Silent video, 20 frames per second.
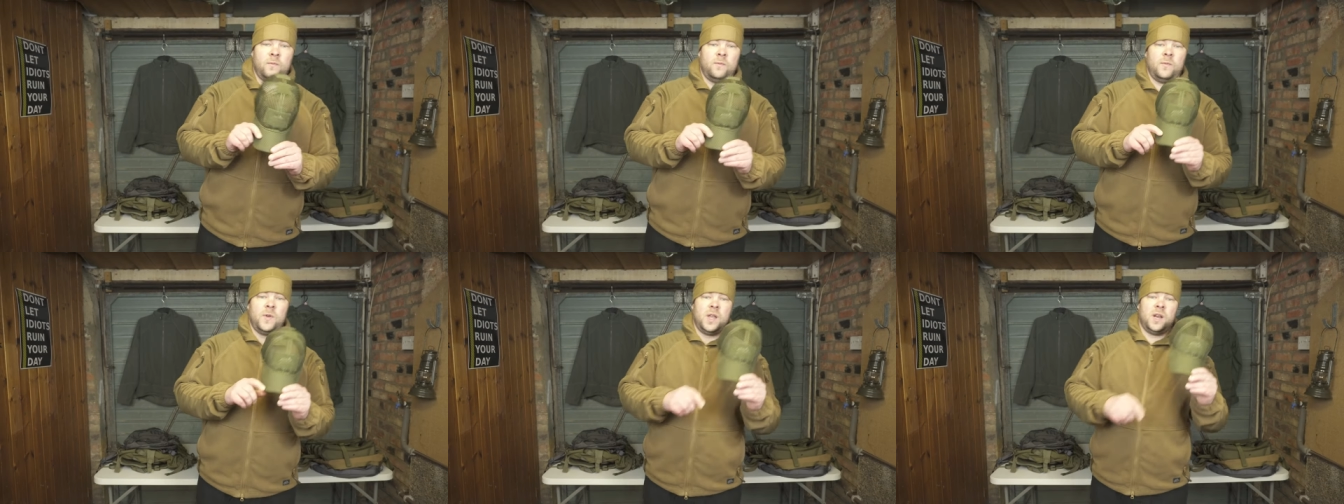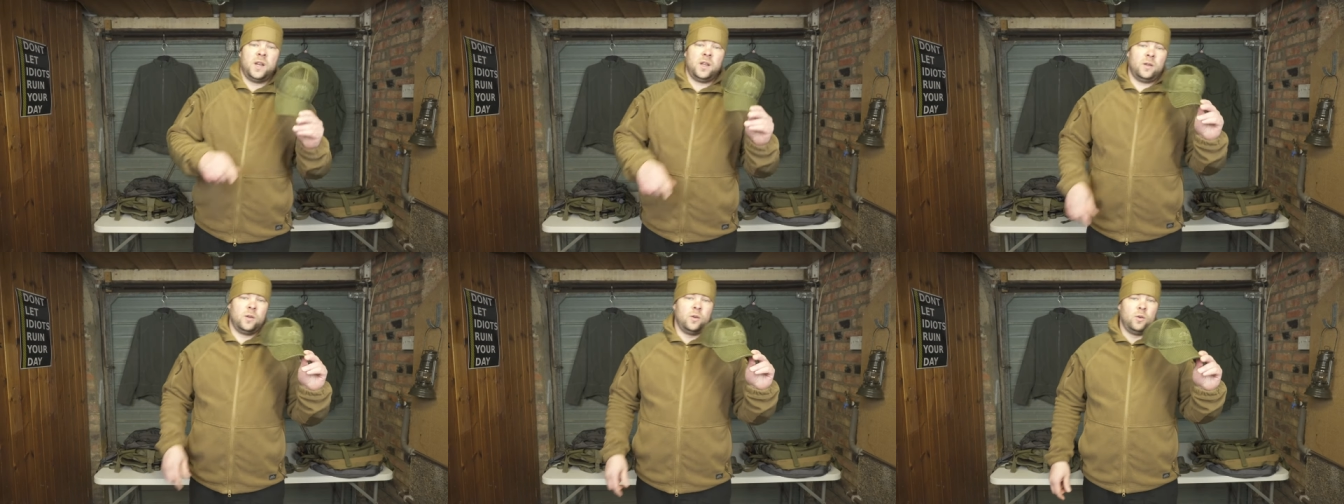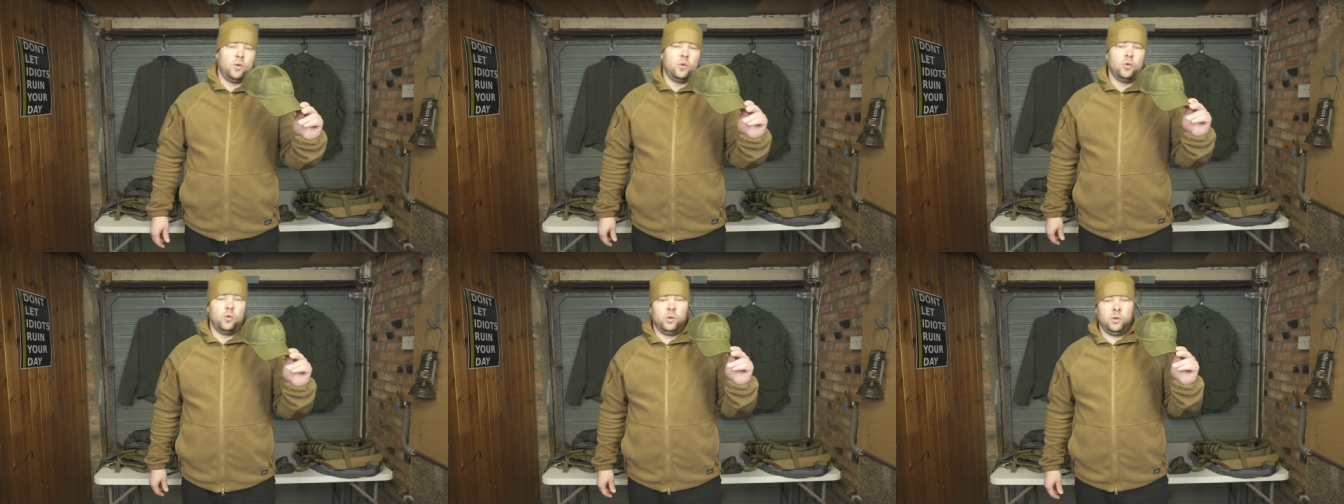very
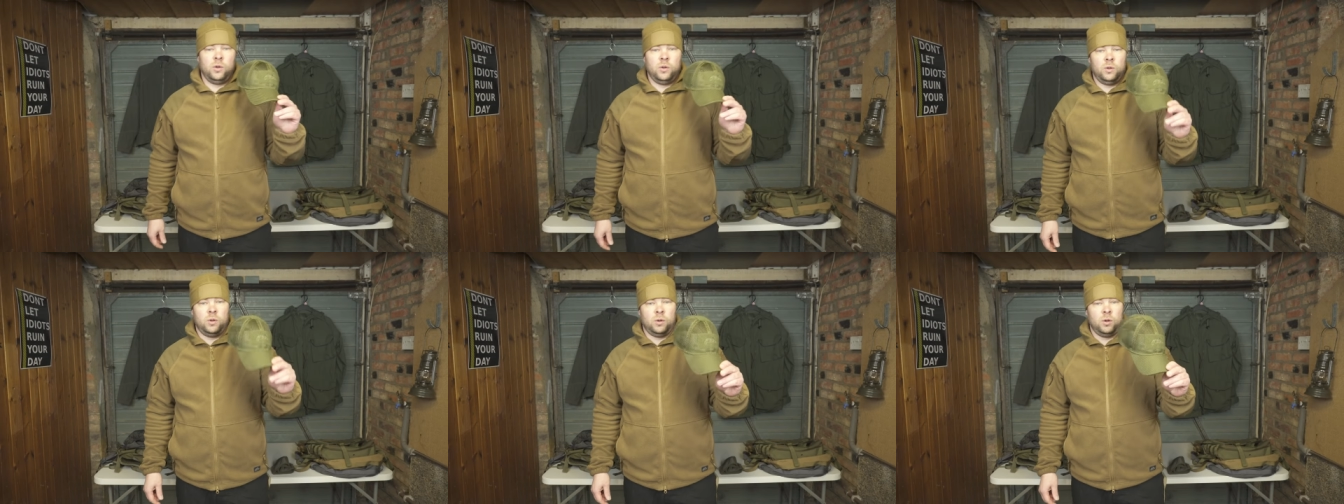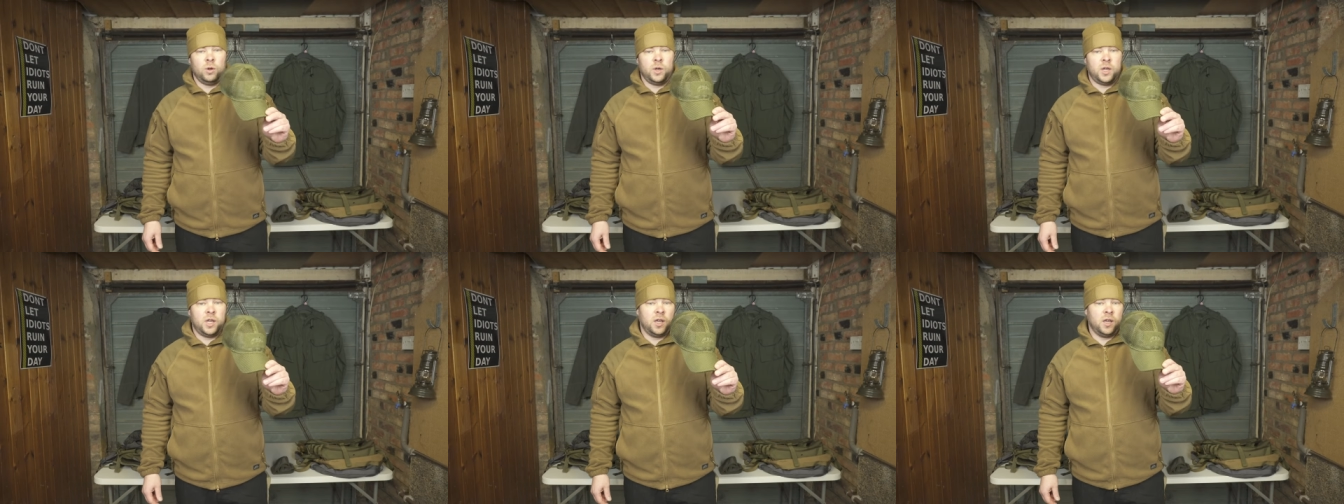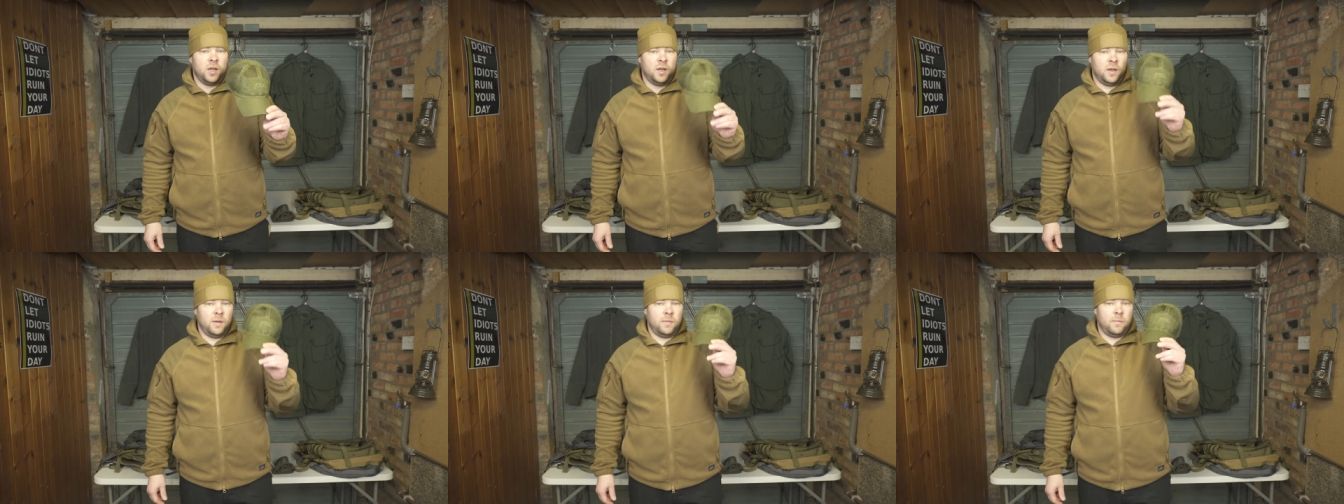cool
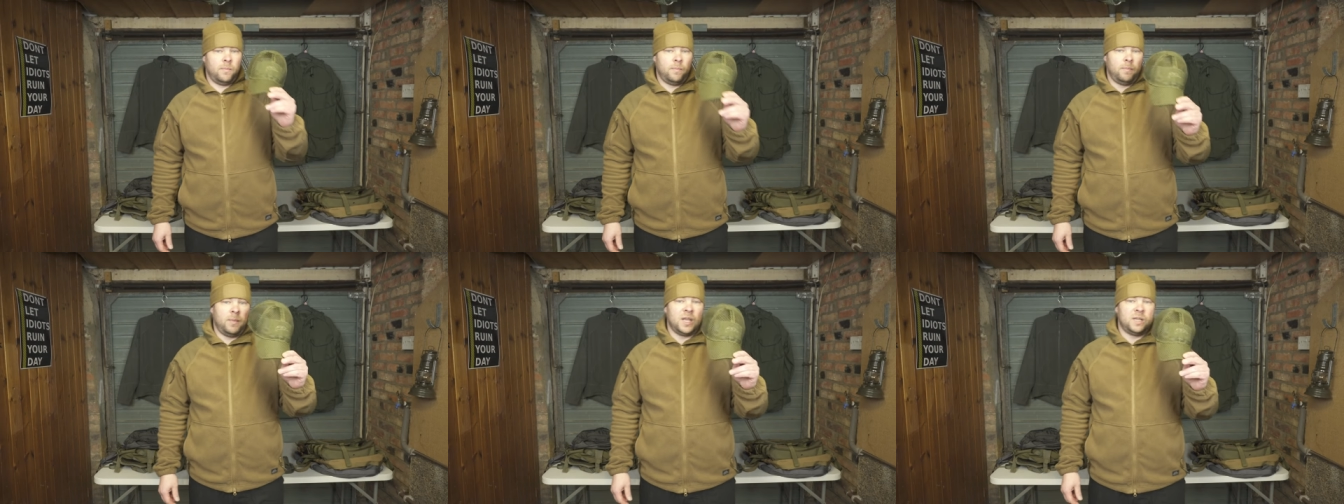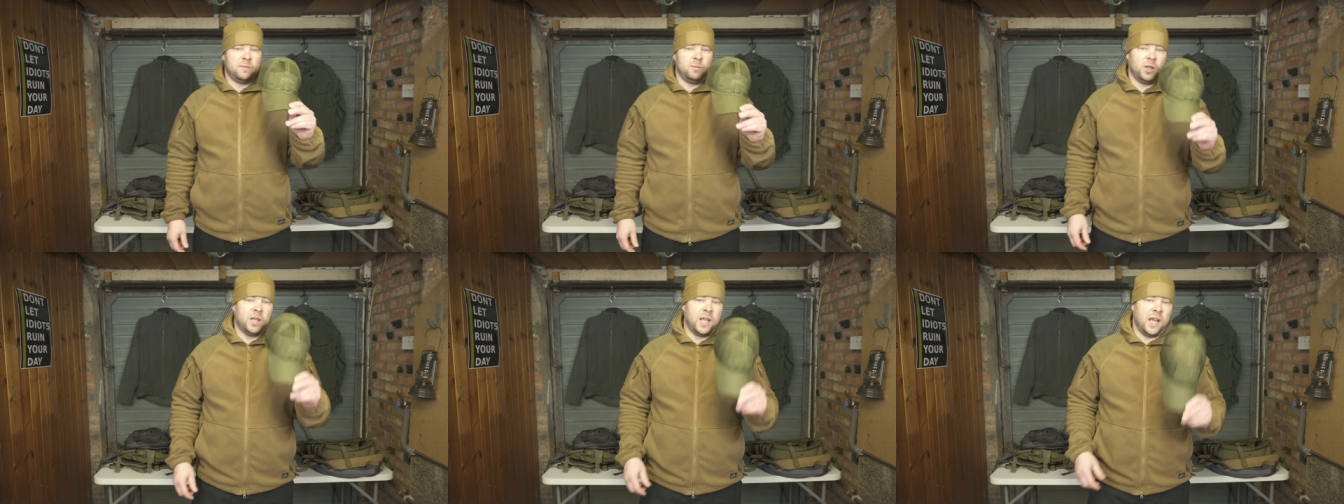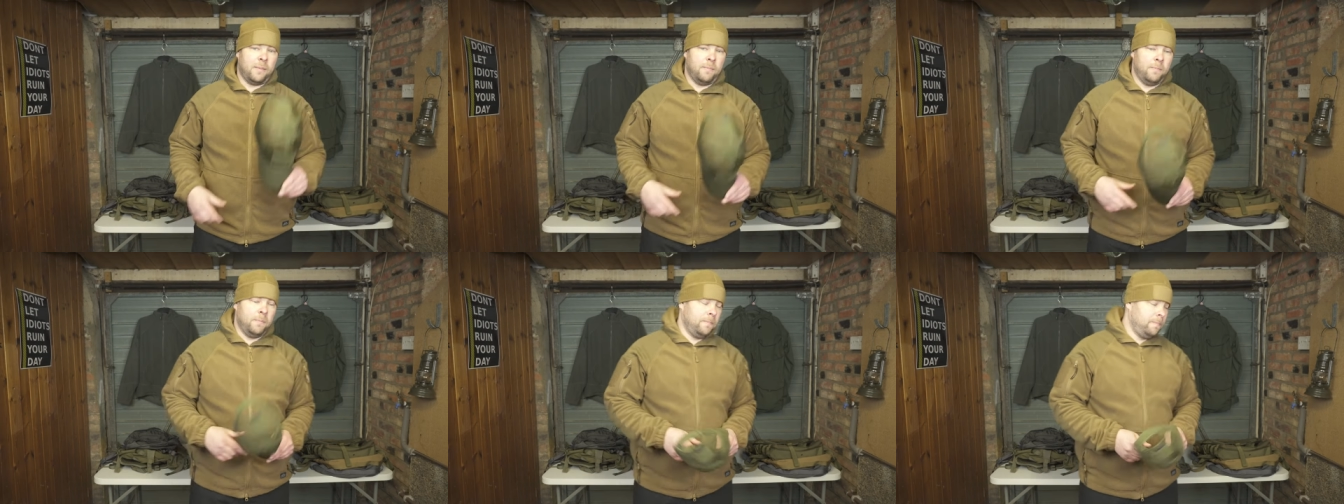looking baseball
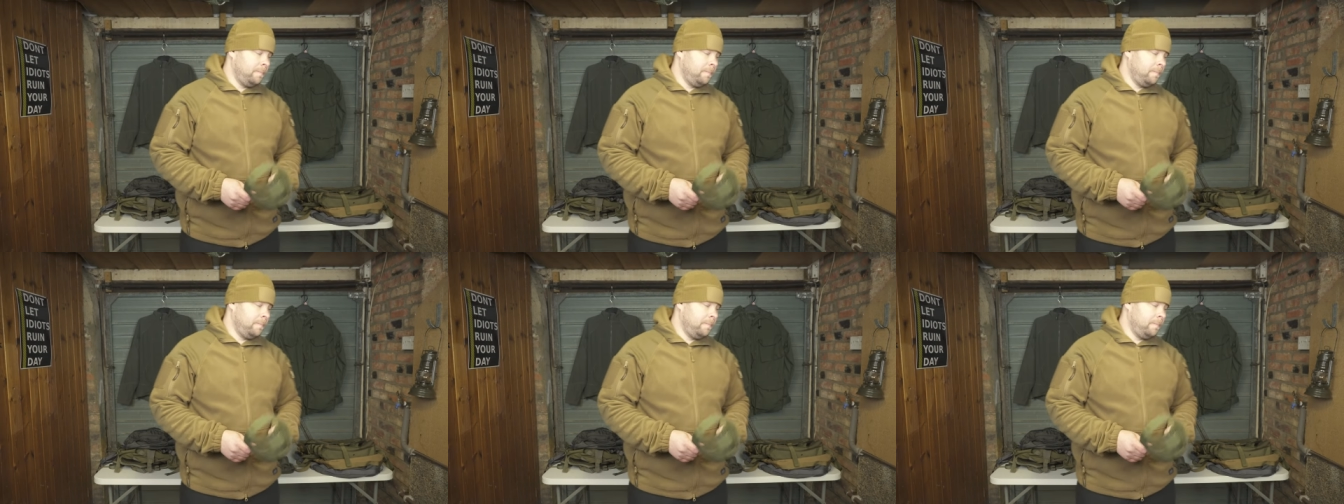cap.